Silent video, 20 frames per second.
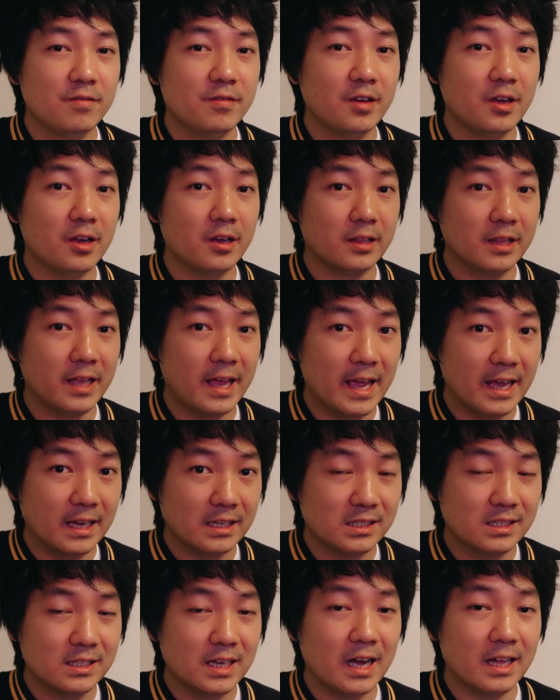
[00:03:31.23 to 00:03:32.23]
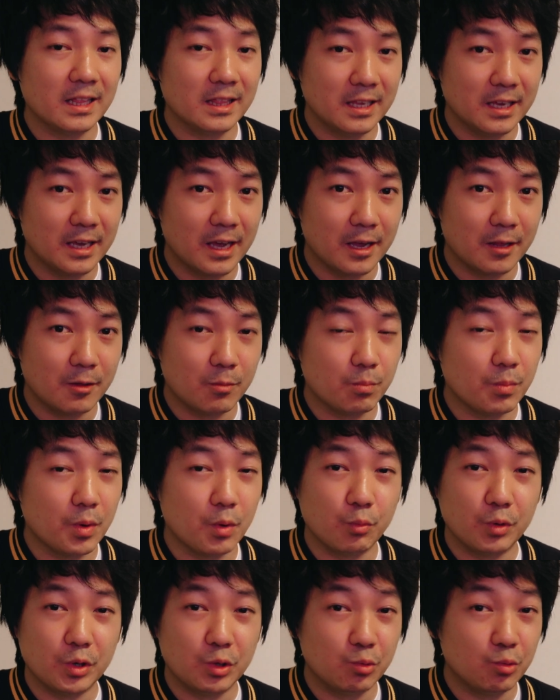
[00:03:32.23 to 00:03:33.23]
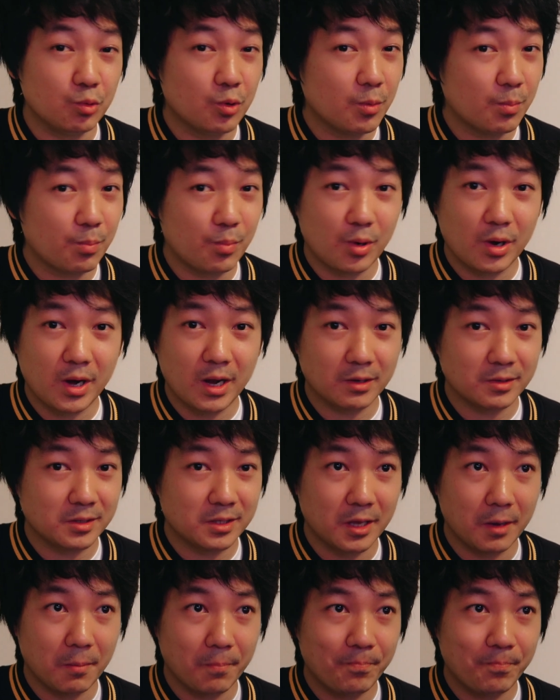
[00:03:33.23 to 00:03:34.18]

an s at the end, but we do not pronounce them.